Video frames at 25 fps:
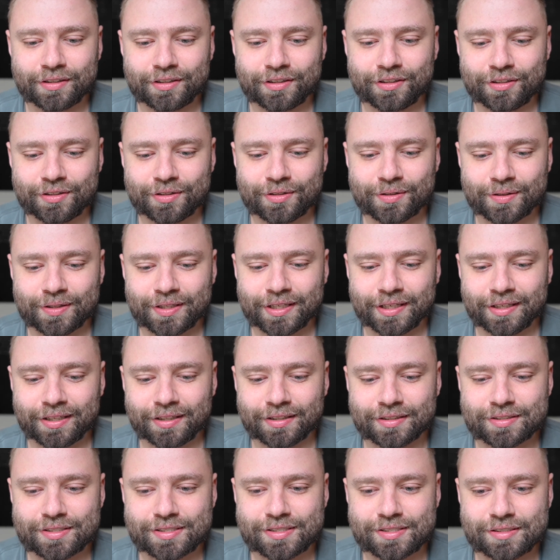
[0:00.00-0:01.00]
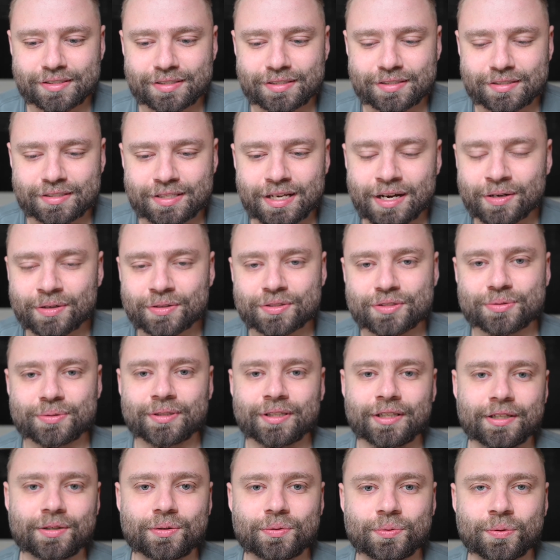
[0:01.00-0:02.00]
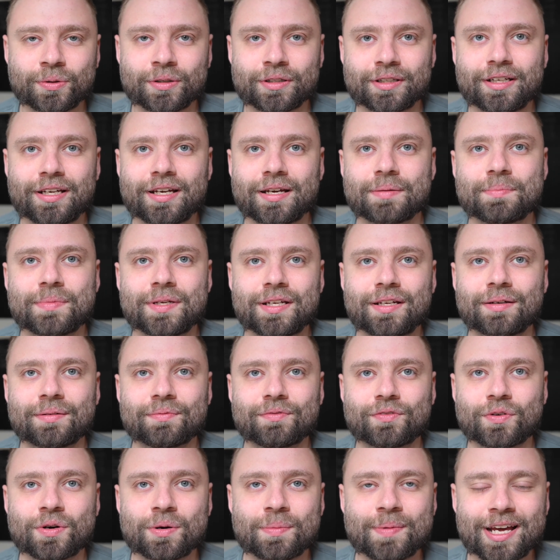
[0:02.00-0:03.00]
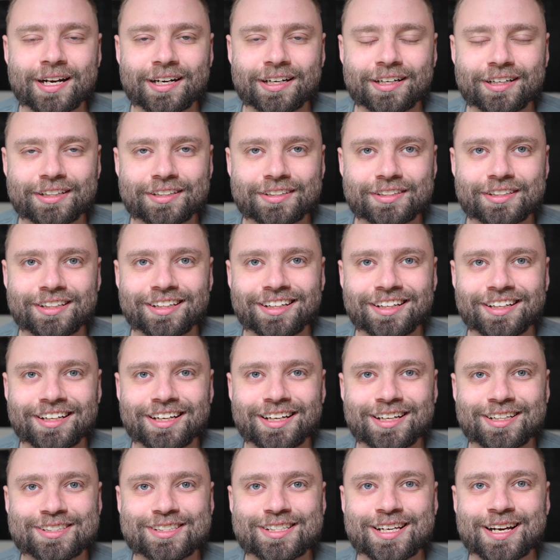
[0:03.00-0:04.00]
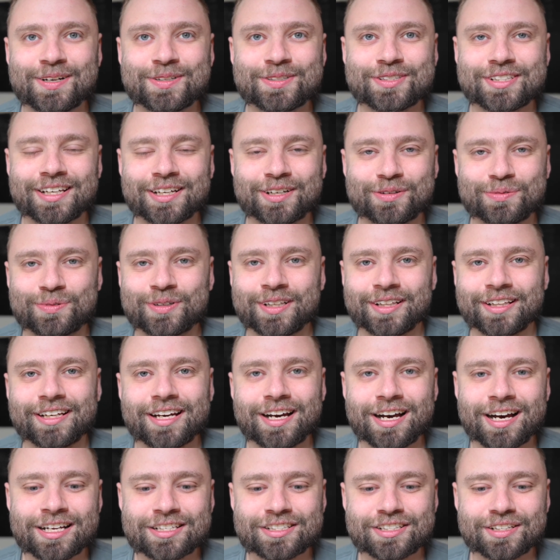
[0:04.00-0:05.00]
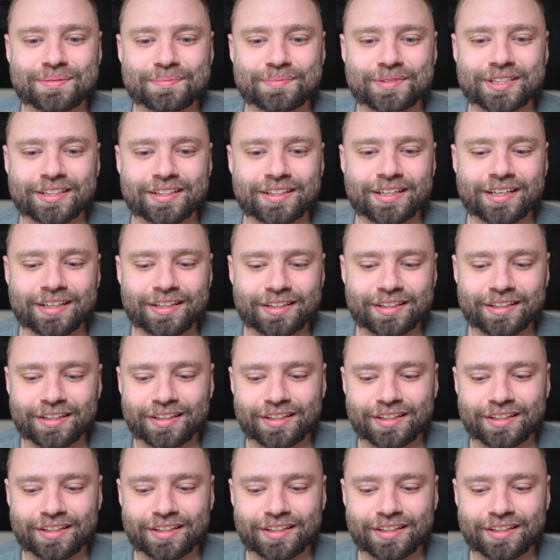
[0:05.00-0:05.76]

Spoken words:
like it sounds really cool to get medium format and it sounds like really awesome to like,